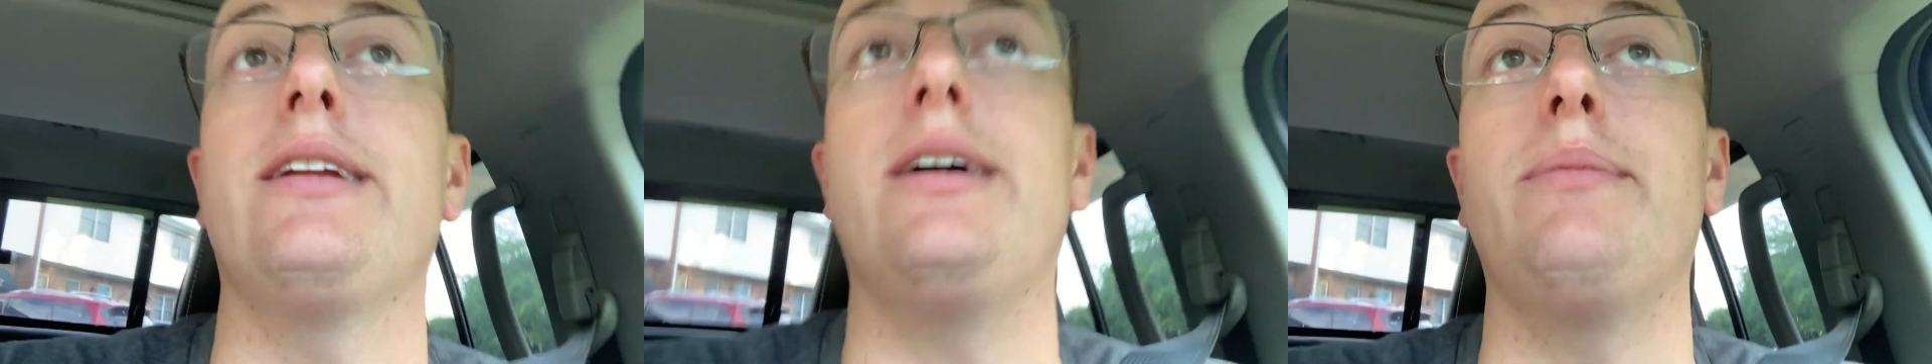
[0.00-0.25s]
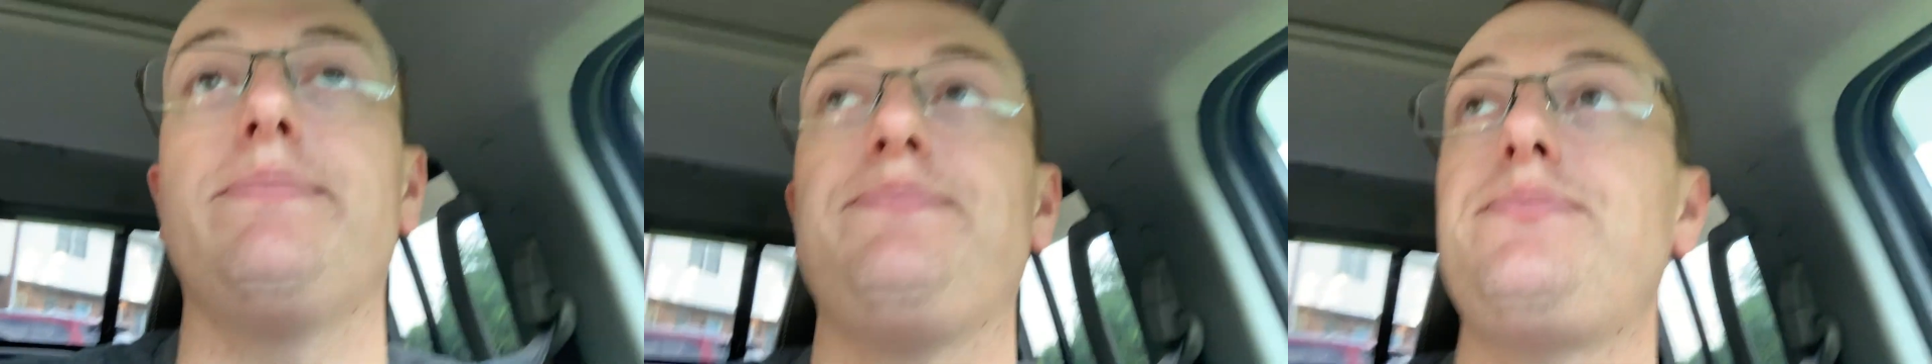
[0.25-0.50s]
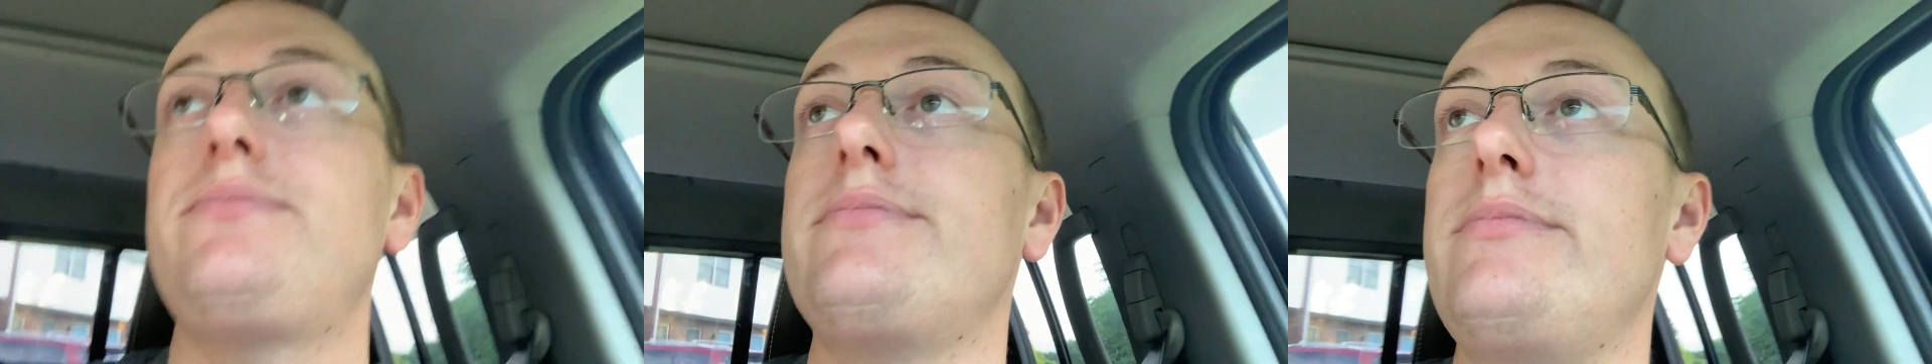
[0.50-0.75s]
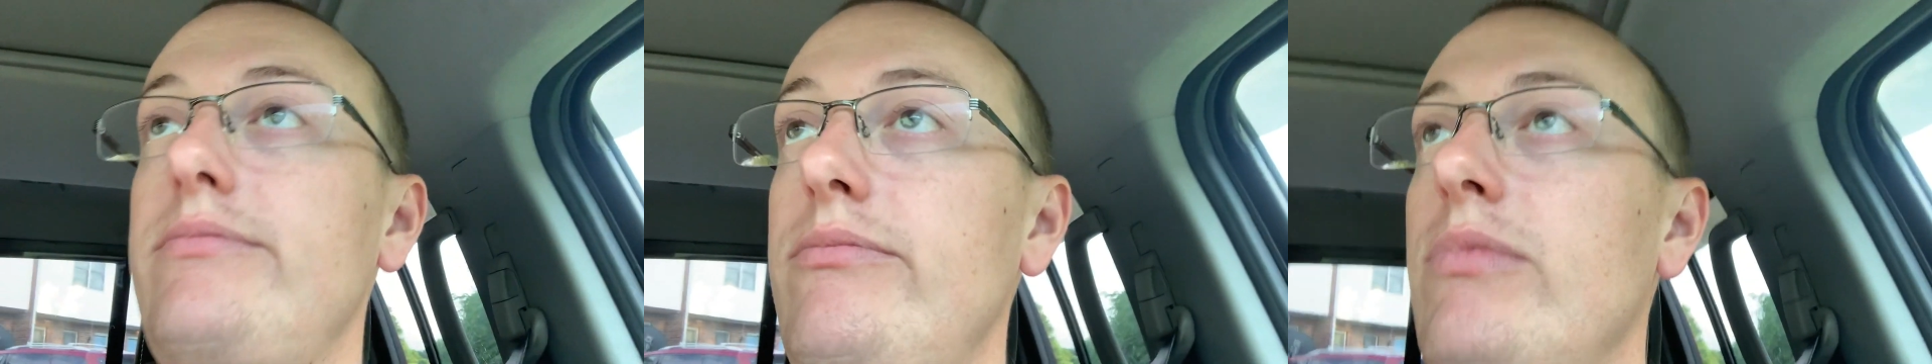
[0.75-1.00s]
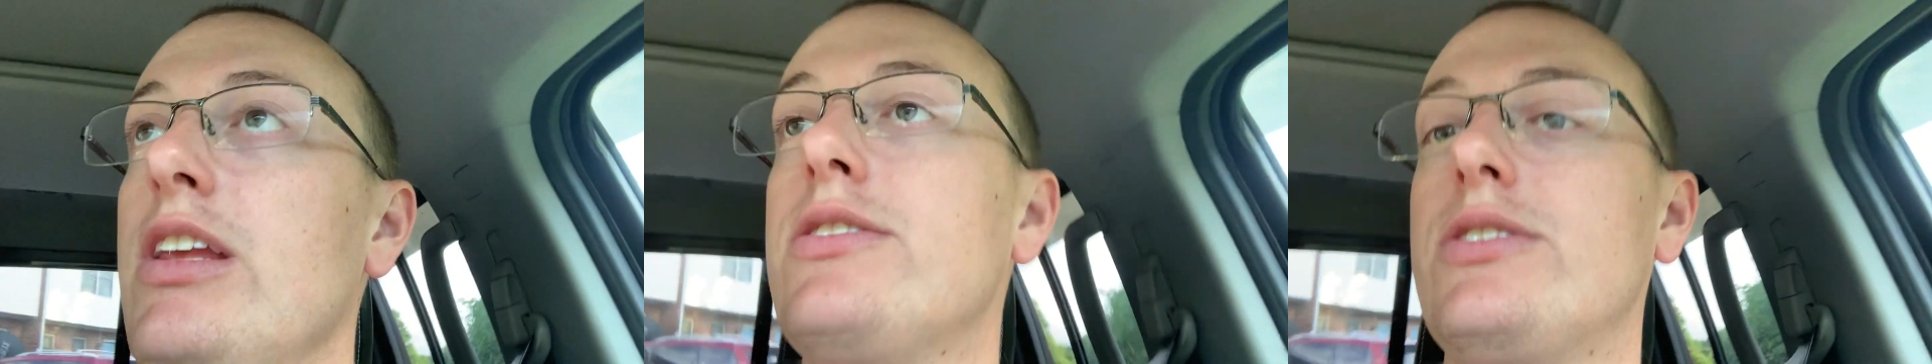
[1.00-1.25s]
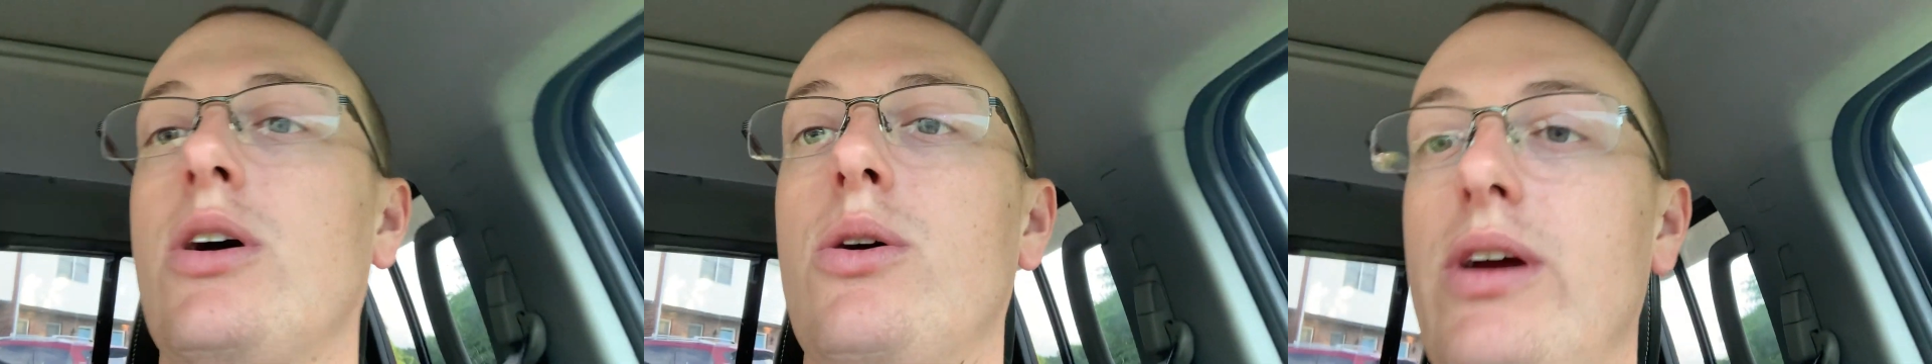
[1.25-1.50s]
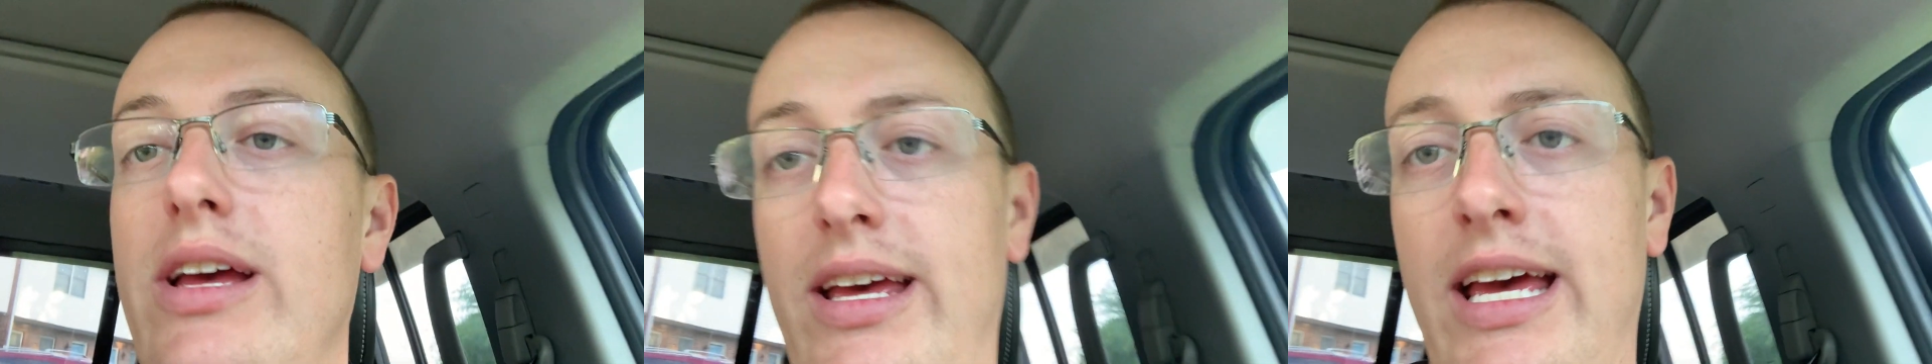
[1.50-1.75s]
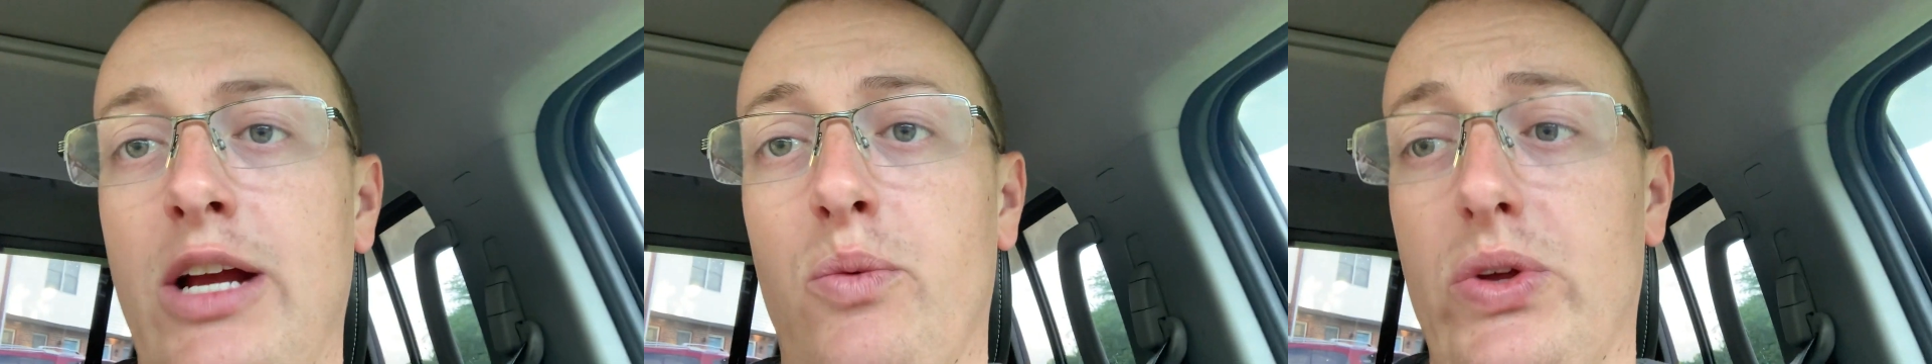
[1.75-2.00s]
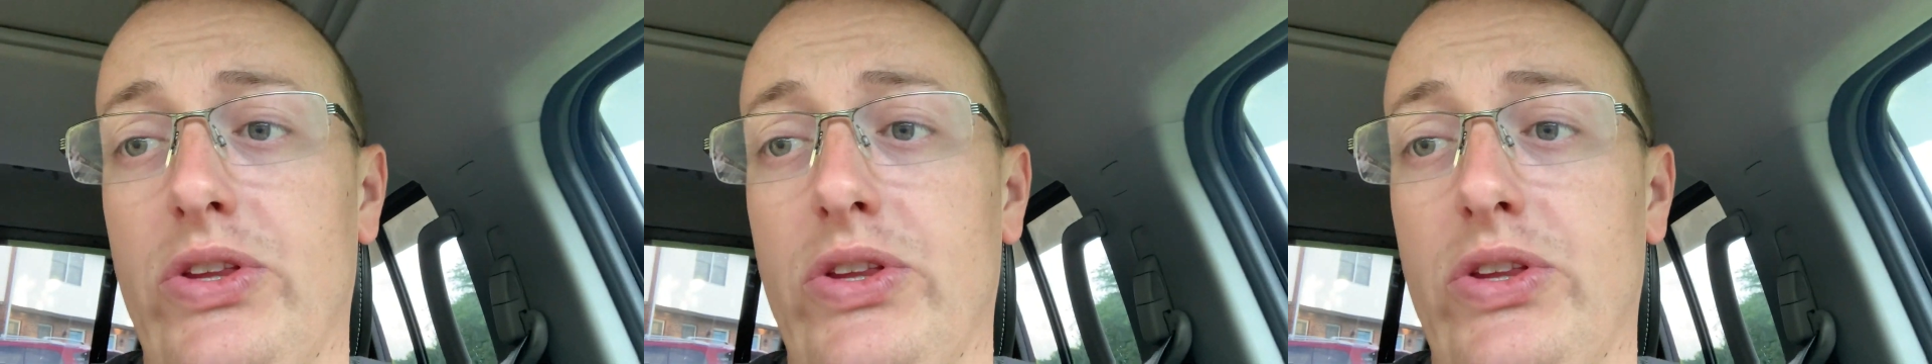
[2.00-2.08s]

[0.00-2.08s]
up. So hang on one